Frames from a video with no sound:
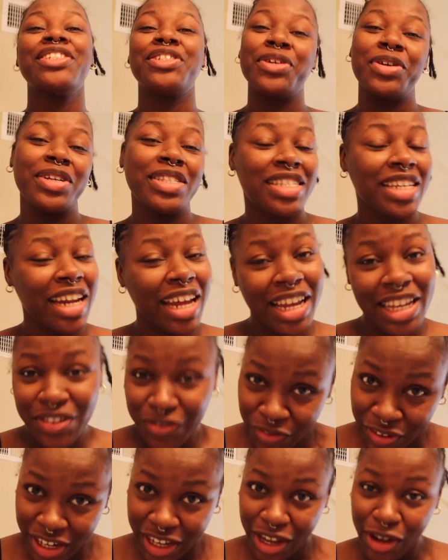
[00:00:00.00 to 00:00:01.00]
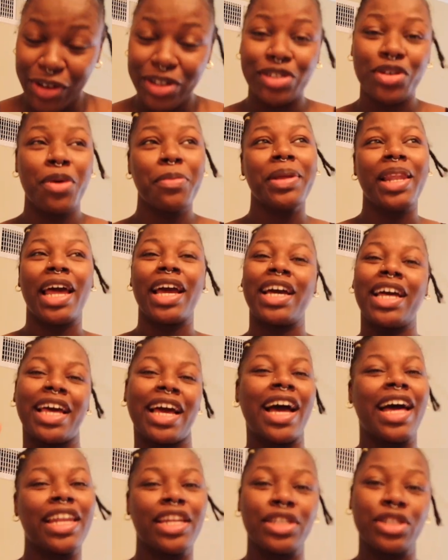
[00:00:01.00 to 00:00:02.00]
So in today's video, it's gonna be like a
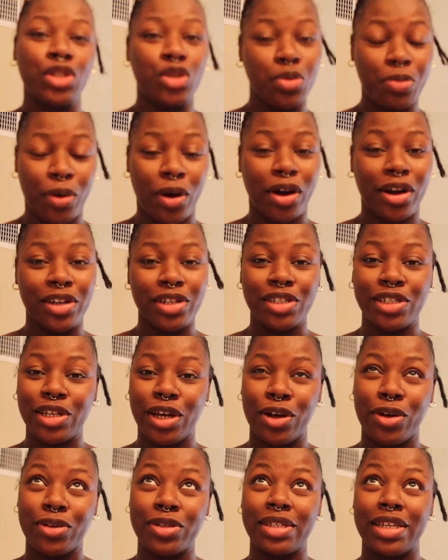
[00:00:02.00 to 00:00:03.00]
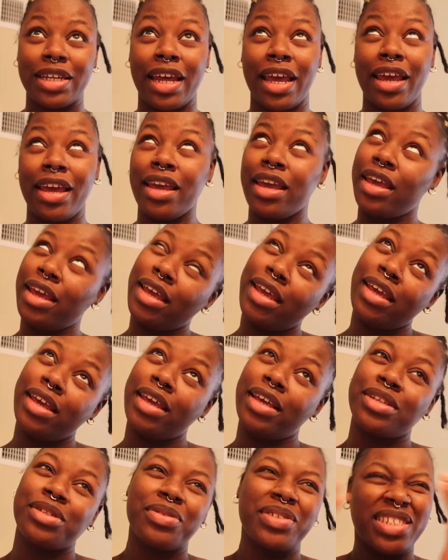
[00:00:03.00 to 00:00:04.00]
kind of two-part. So today
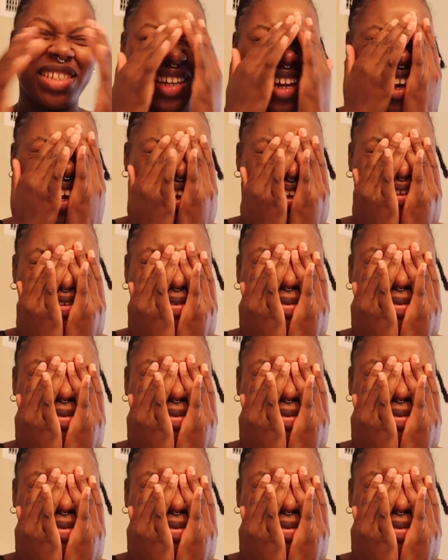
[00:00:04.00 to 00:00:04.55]
is, what's today?